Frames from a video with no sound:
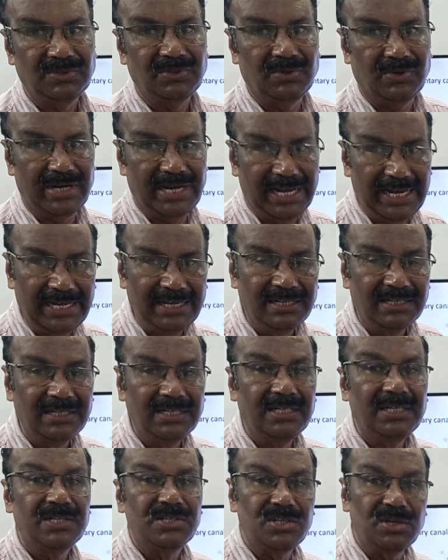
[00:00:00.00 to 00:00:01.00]
Okay?
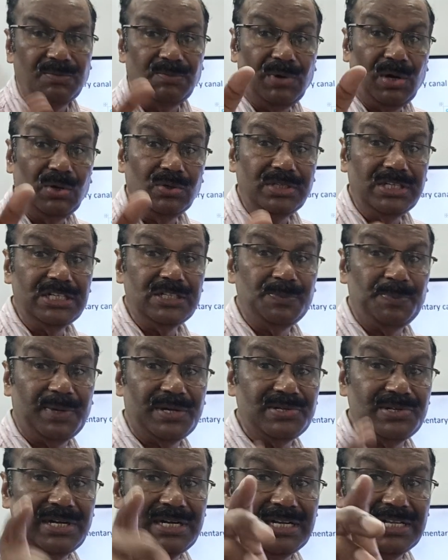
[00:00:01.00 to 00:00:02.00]
So mouth is
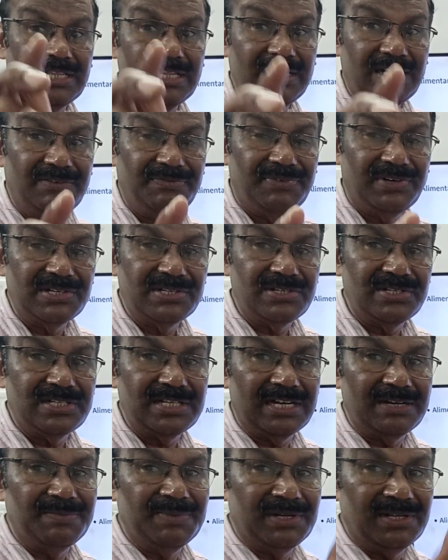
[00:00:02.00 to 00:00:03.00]
present in the first
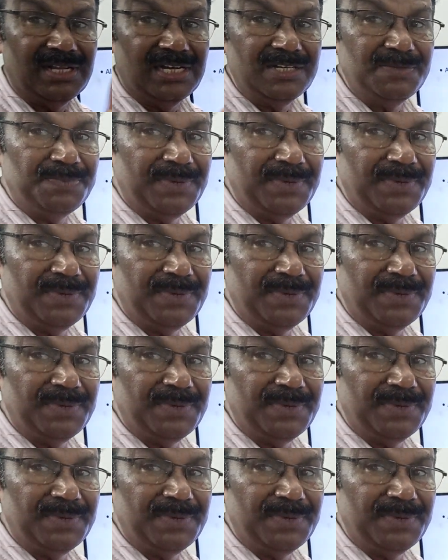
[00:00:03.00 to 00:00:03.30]
segment, that is